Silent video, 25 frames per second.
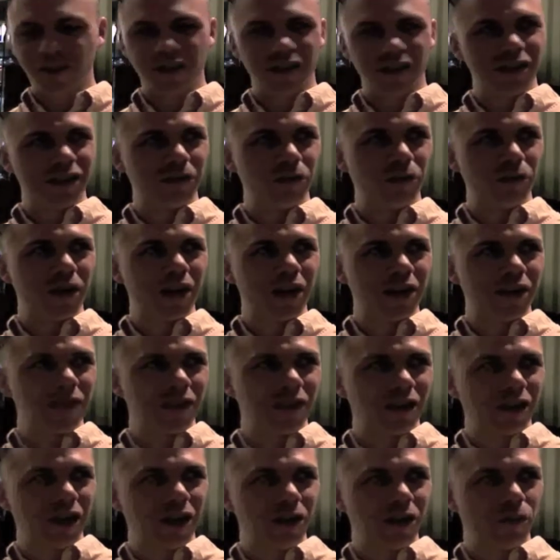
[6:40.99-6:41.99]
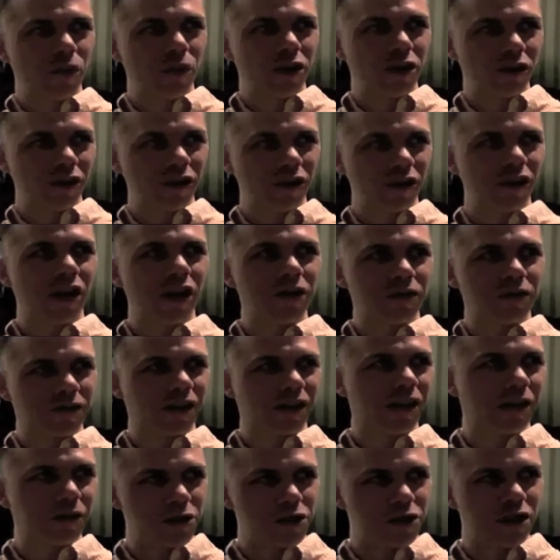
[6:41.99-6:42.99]
in a way, the lar- one of the
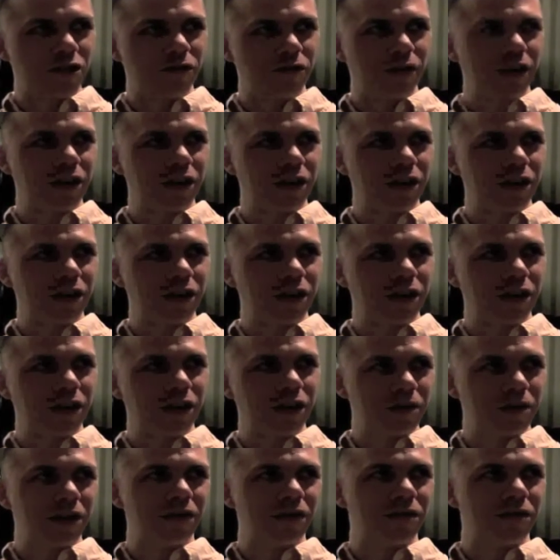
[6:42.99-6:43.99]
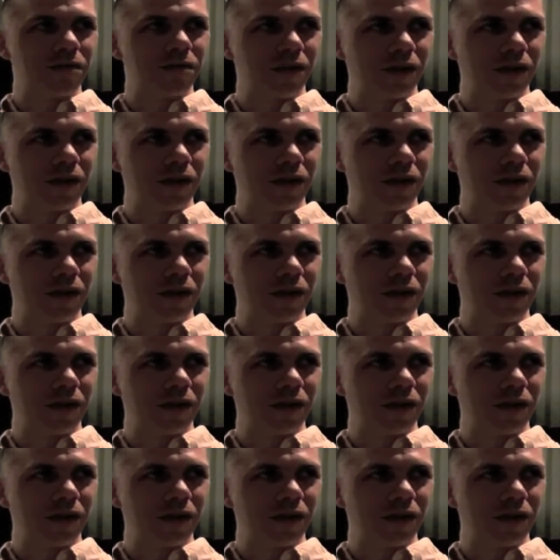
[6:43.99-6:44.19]
large-scale generators for the piece.